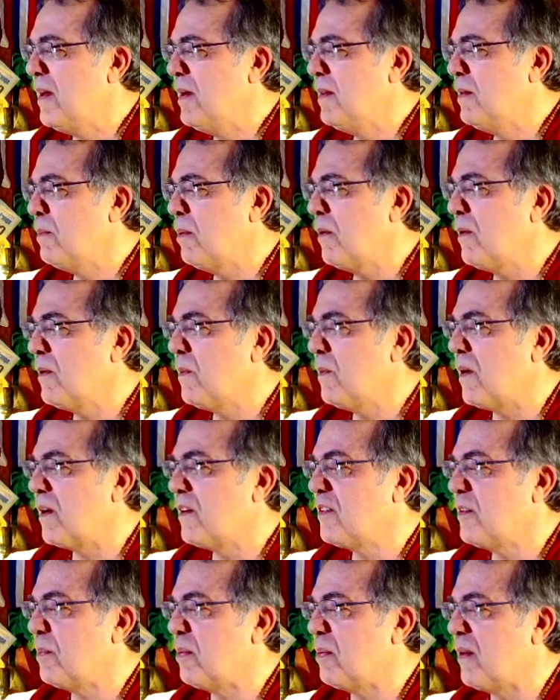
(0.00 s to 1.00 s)
The Board of
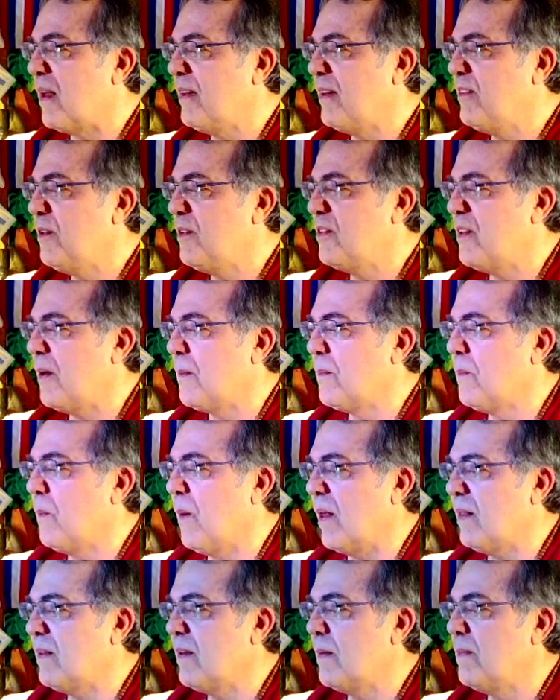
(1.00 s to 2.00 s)
Water Supply Tuesday
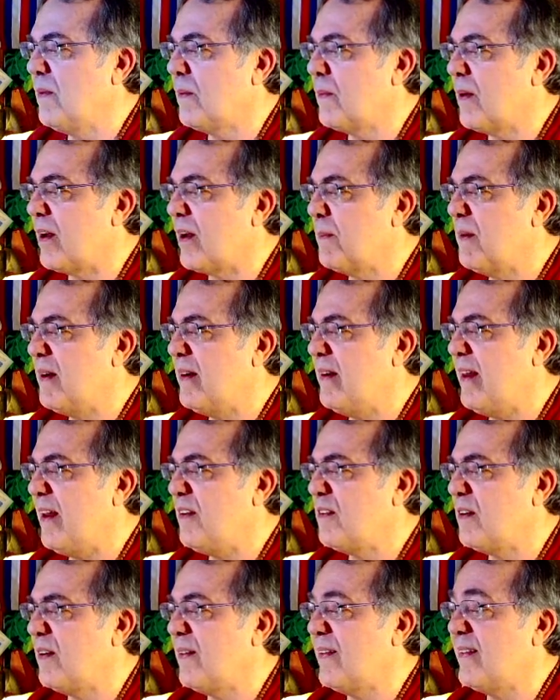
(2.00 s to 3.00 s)
welcomed the
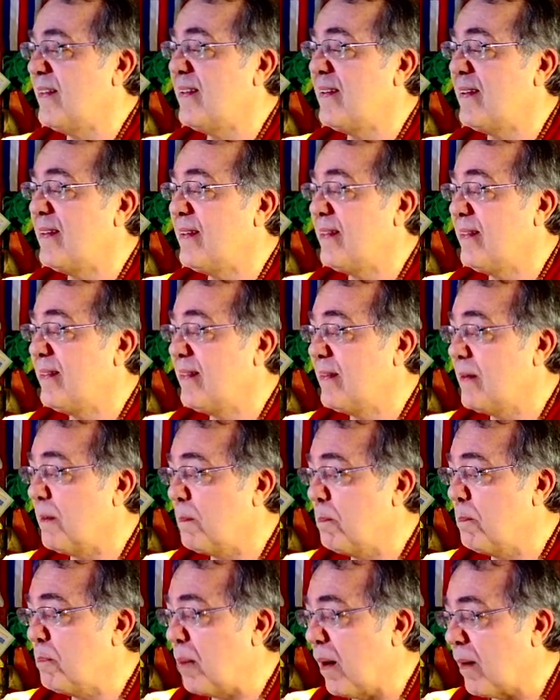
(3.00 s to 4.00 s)
recommendation of the
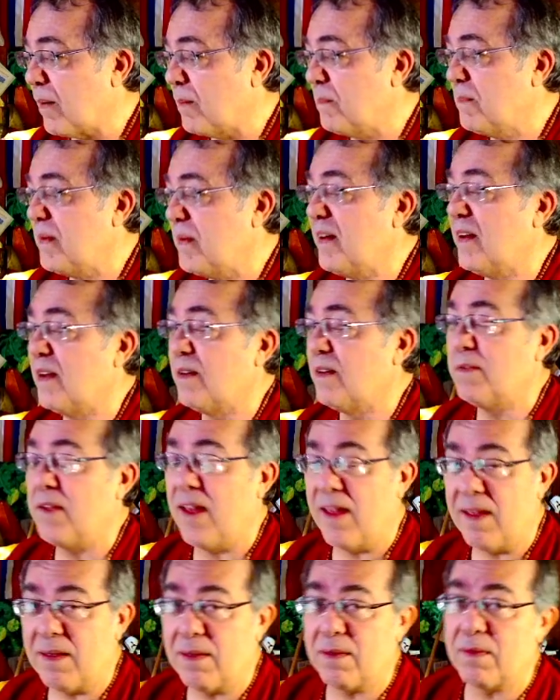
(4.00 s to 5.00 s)
Department of
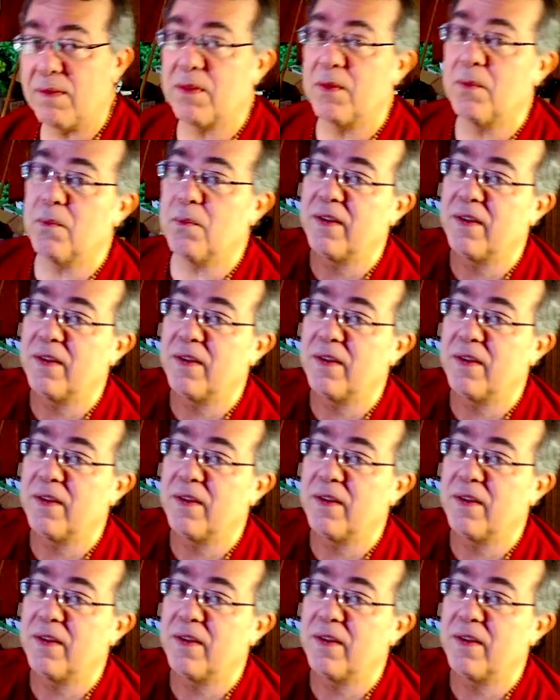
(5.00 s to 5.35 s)
Health,